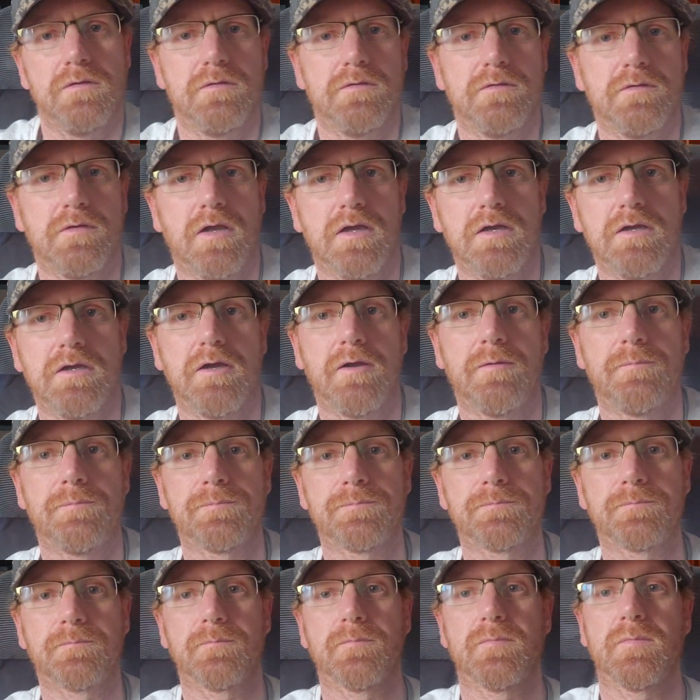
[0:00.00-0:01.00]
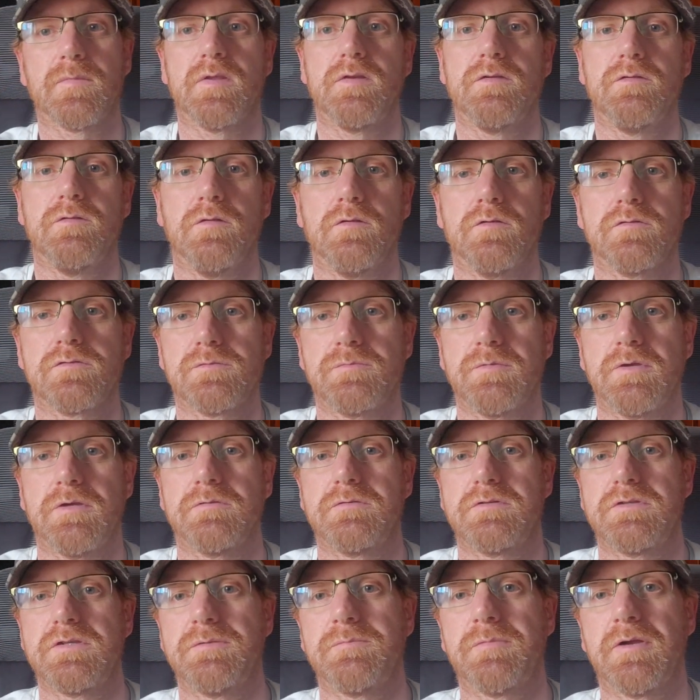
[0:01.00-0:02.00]
You'll also be able
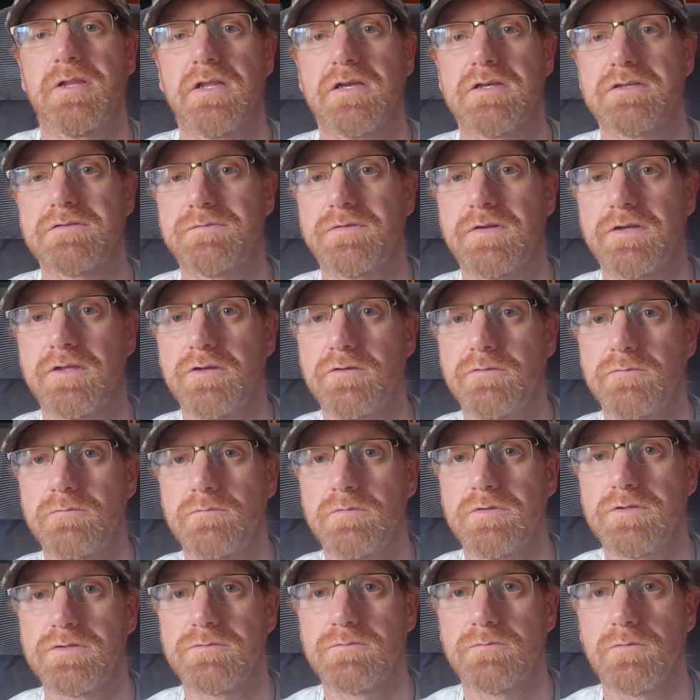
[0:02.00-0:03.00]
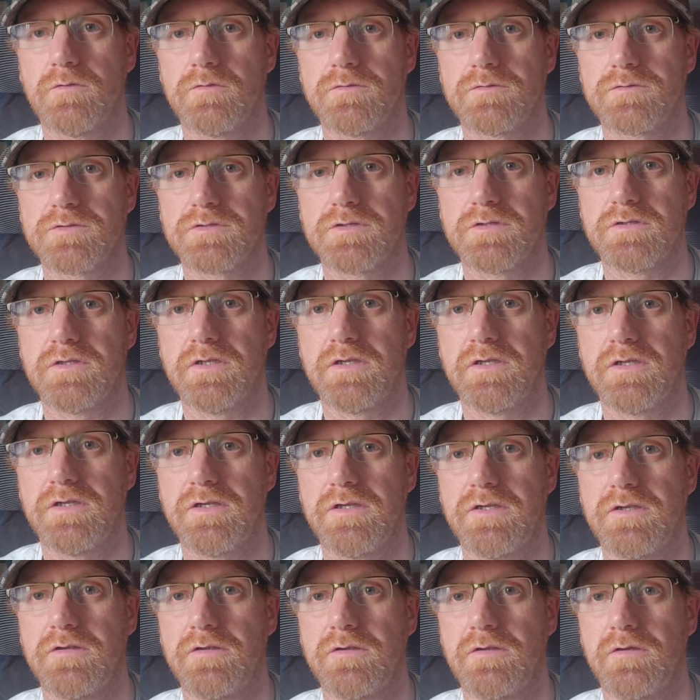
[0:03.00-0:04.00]
to see my last video, which was
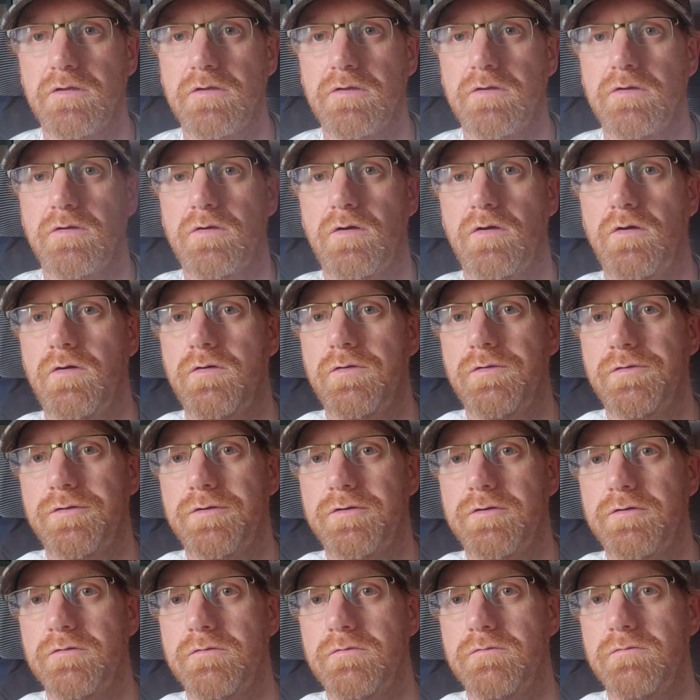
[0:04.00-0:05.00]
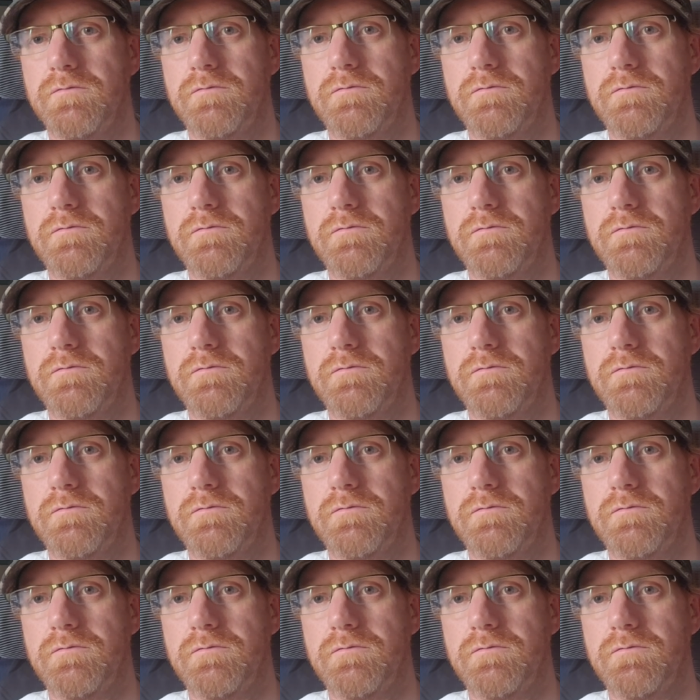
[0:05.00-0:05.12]
the Honor